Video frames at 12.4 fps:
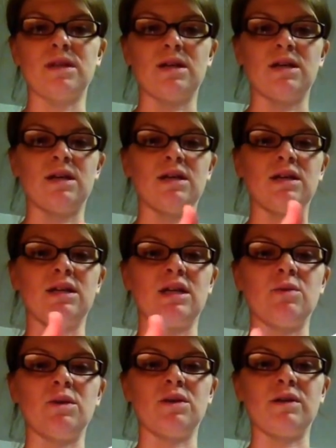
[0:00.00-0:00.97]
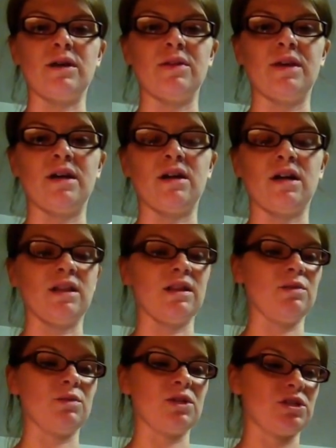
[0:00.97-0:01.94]
and he went around there, and
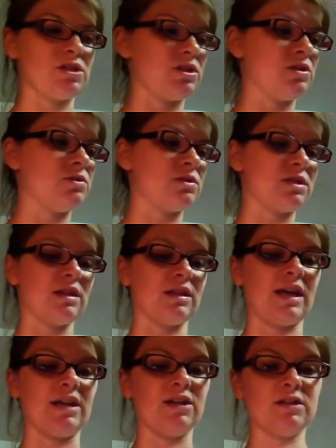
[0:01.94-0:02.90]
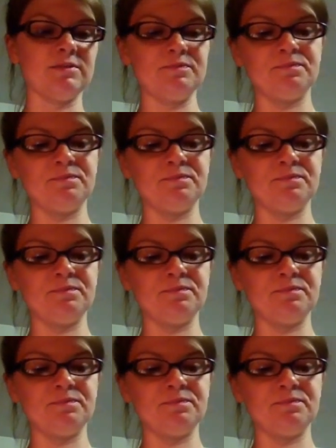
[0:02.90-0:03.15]
then we just used a lighter